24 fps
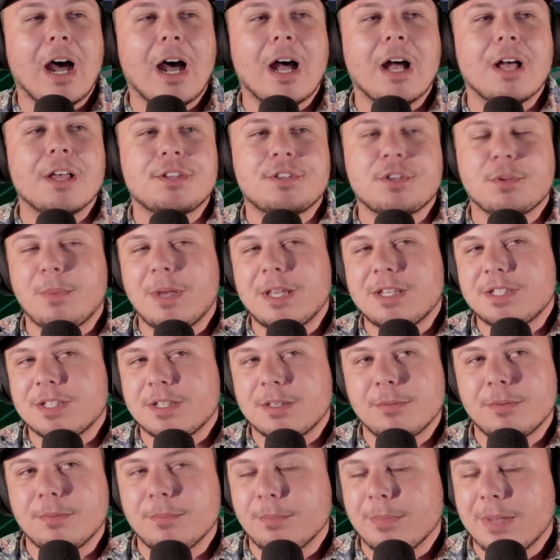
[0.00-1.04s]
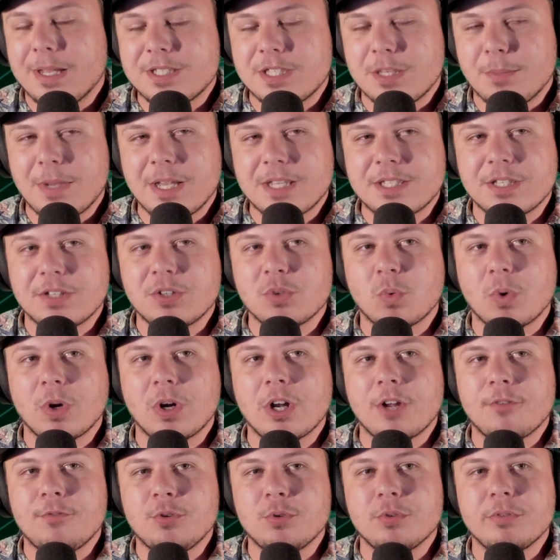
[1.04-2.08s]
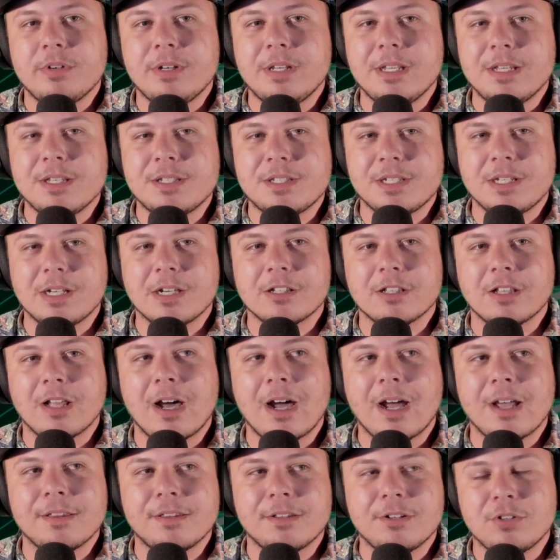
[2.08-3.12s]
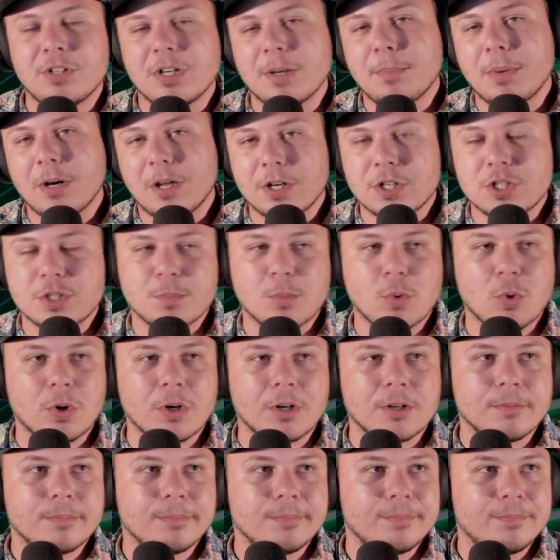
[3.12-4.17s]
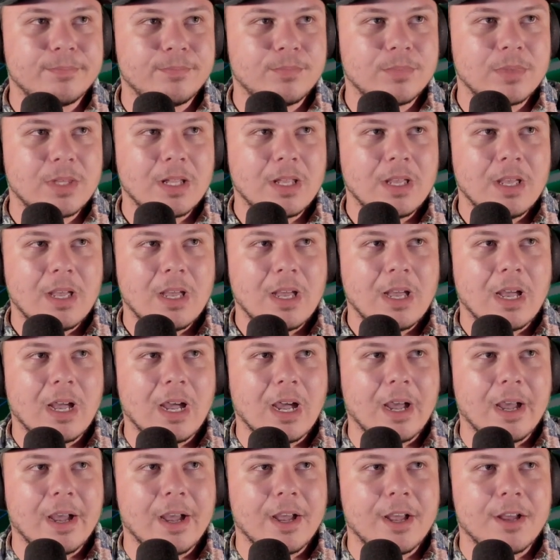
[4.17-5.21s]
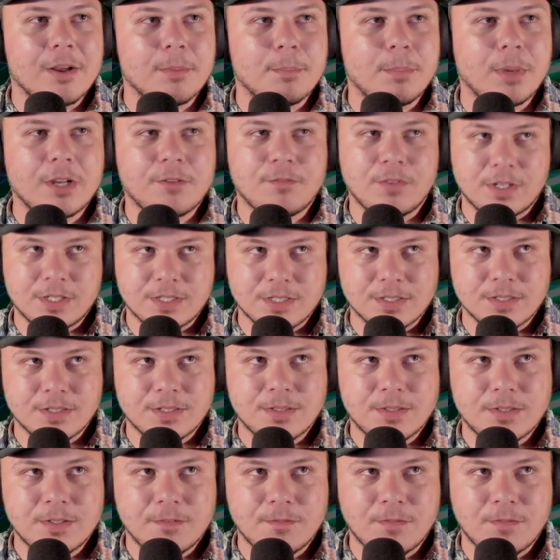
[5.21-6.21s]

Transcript: So basically makes it to where if you DC a lot, then you get punished more. Bug fixes.